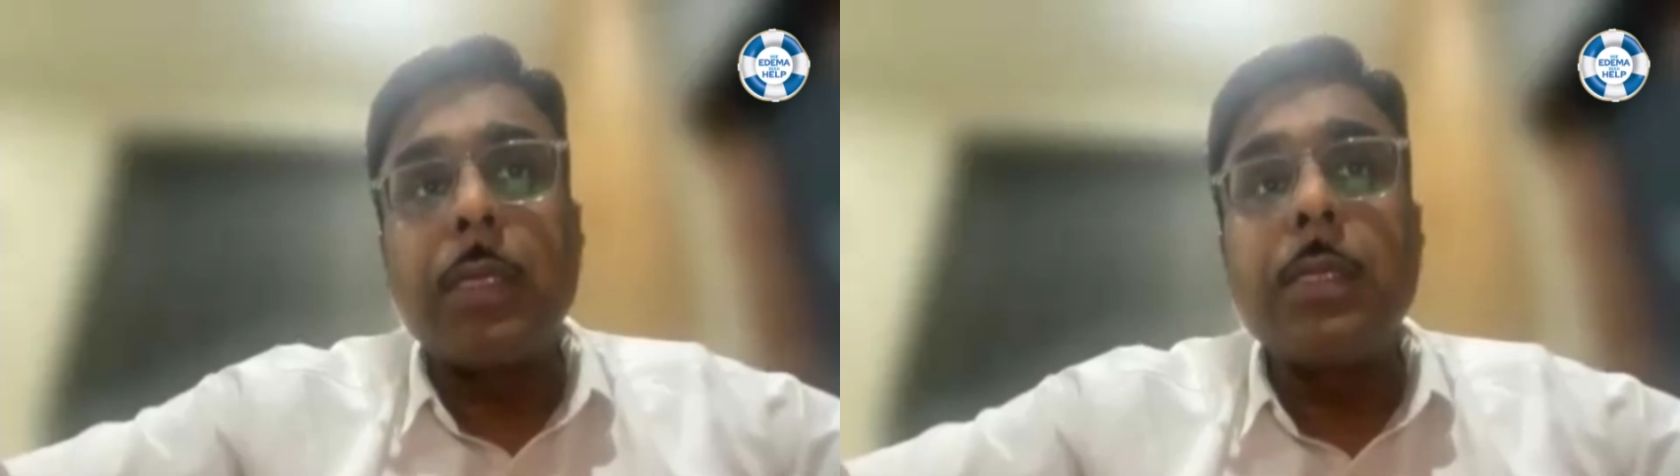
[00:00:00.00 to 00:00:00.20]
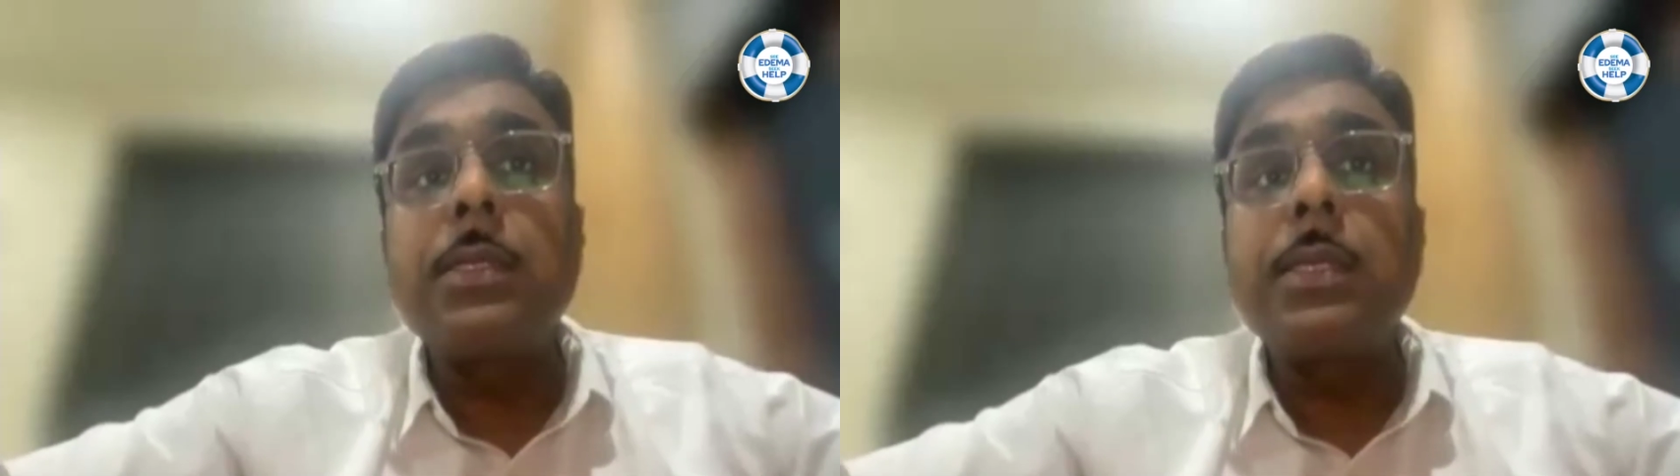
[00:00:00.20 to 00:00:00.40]

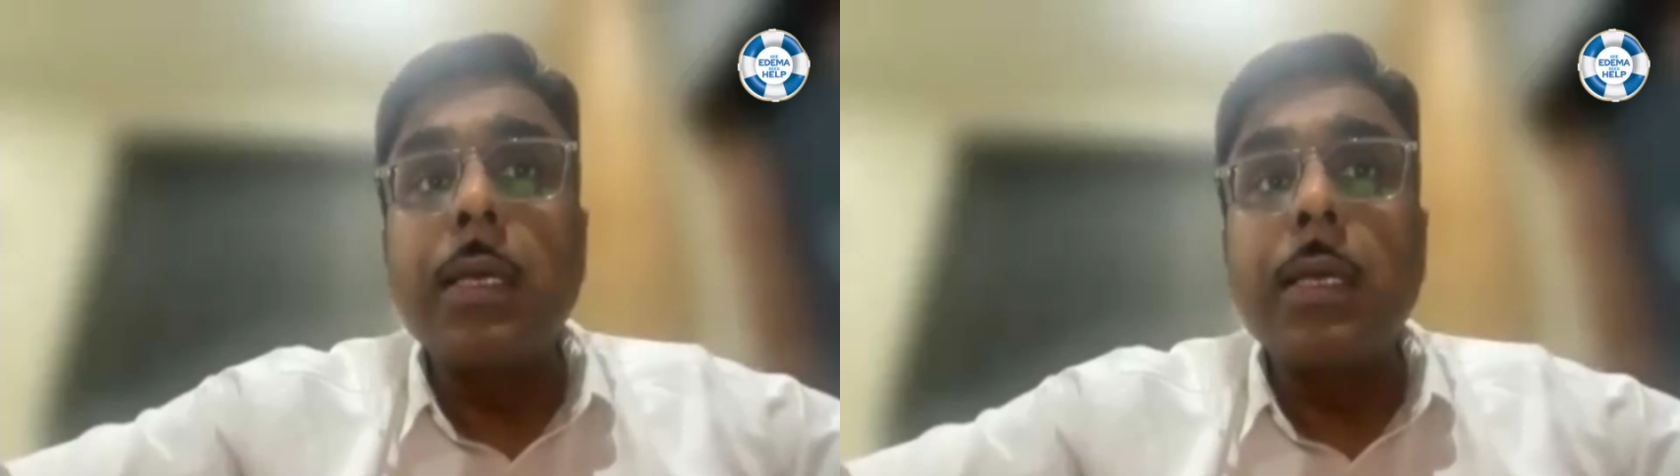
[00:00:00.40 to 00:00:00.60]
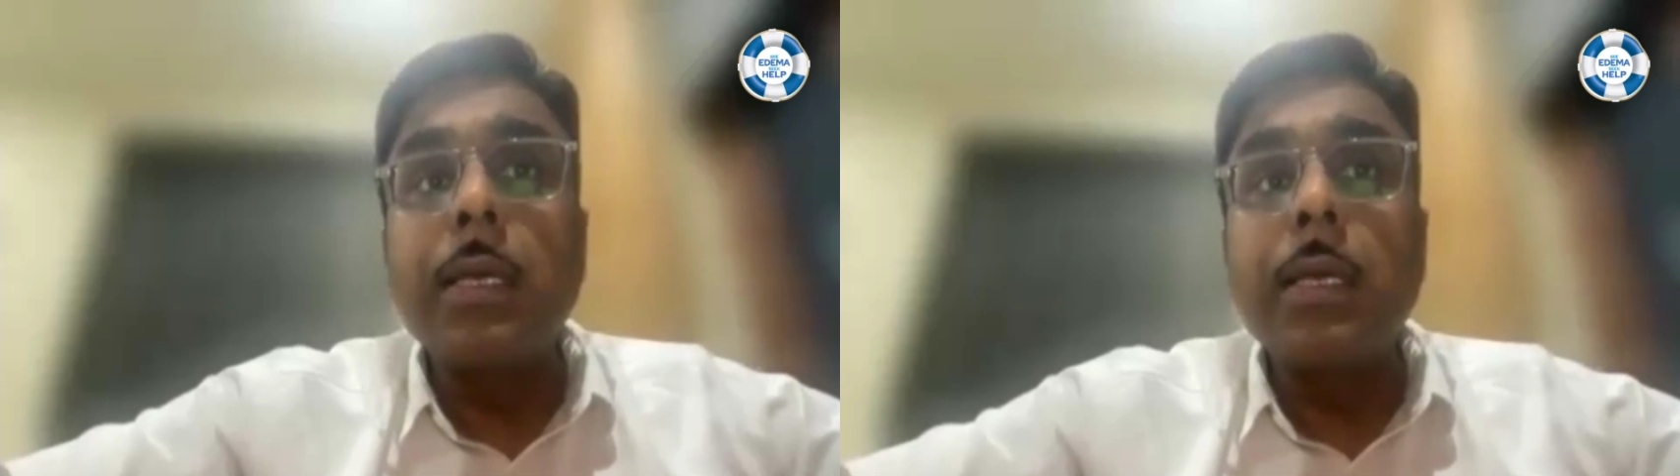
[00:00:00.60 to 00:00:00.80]
in
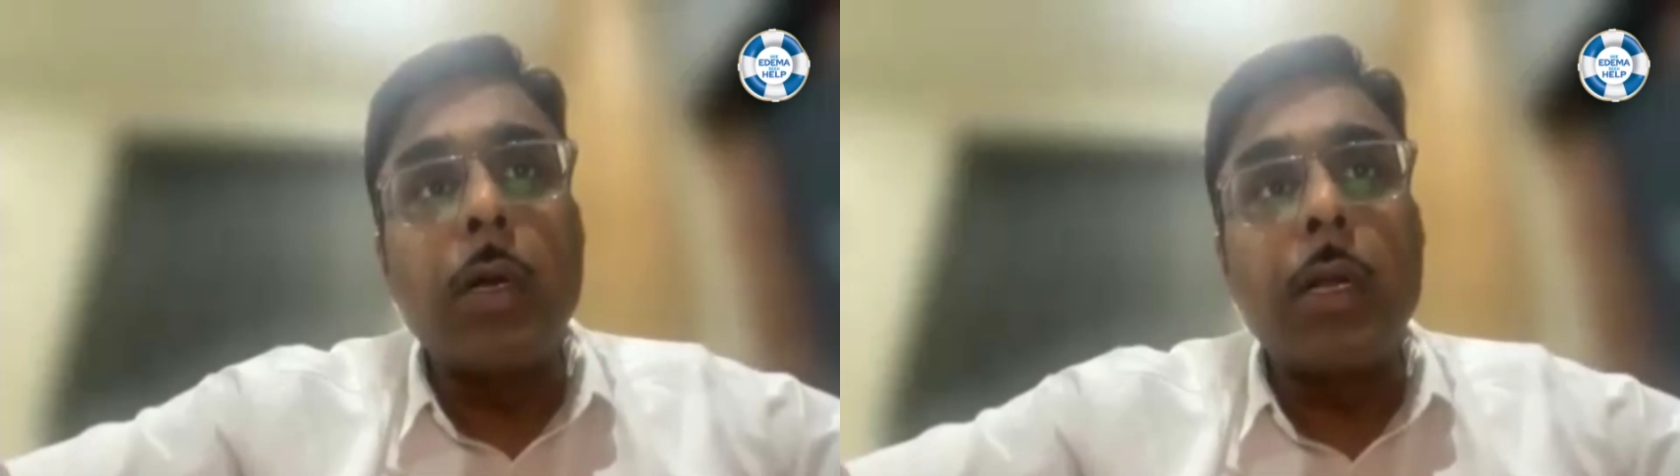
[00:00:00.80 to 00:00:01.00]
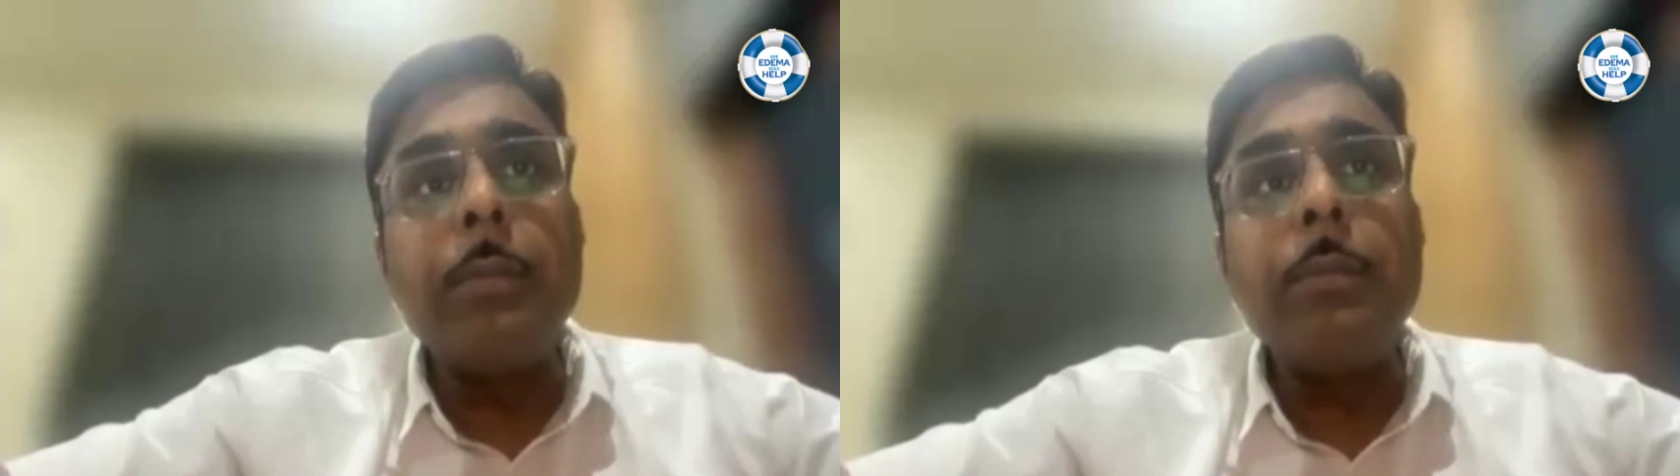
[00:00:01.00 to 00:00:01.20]
single
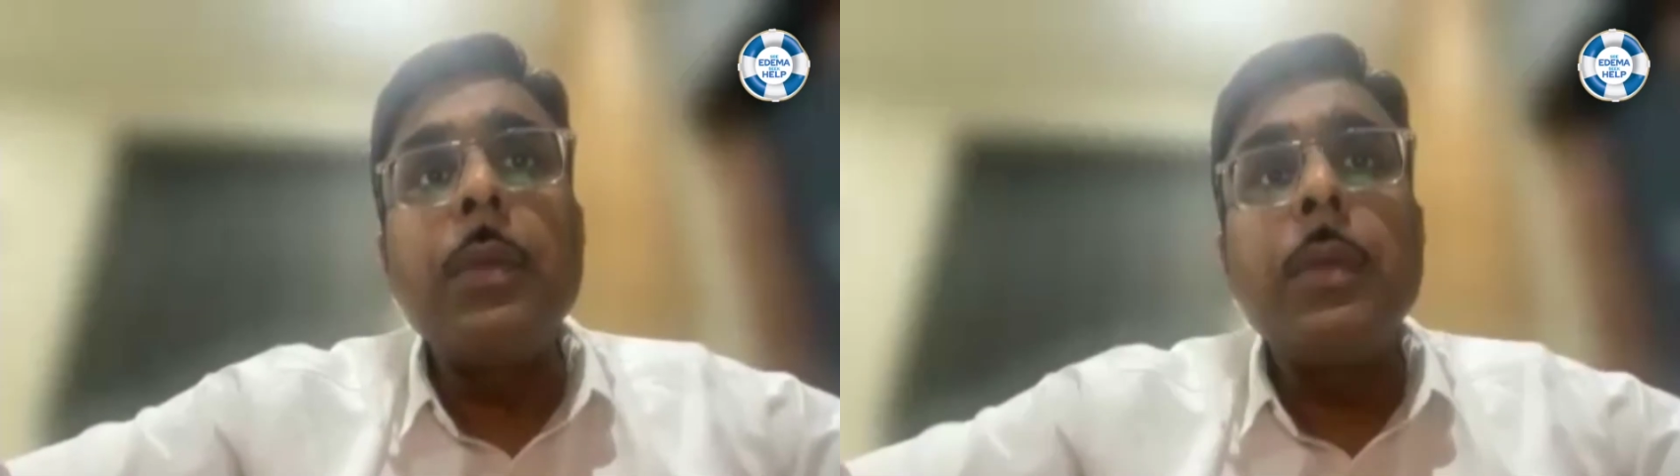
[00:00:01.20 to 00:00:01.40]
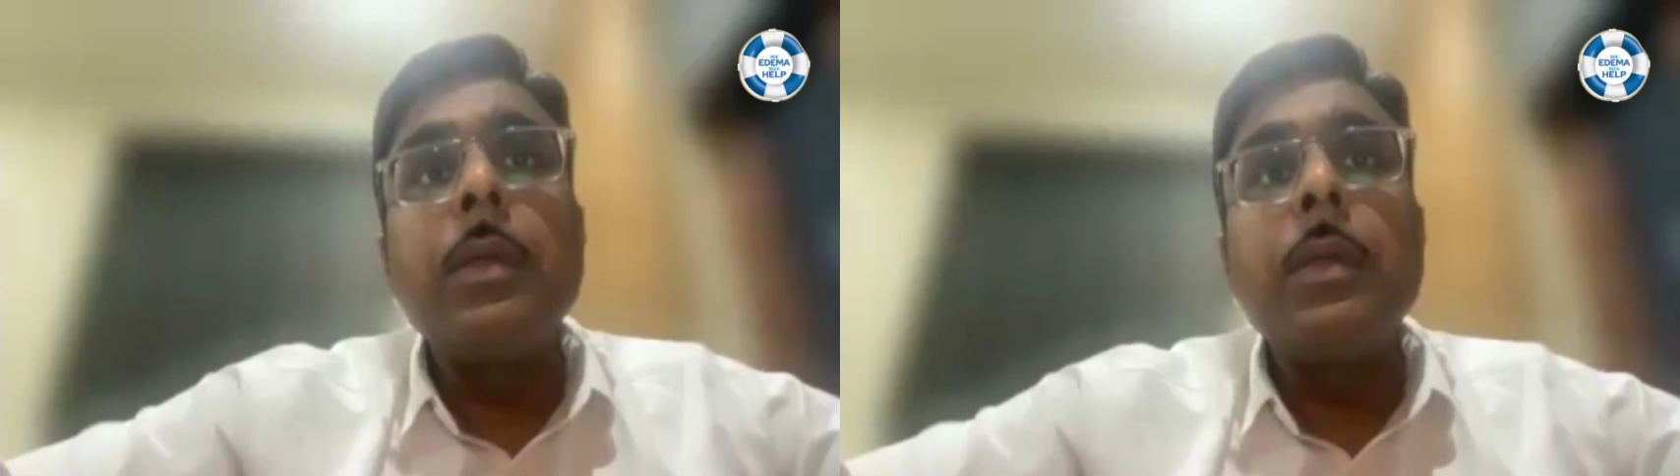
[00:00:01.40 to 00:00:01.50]
lower limb,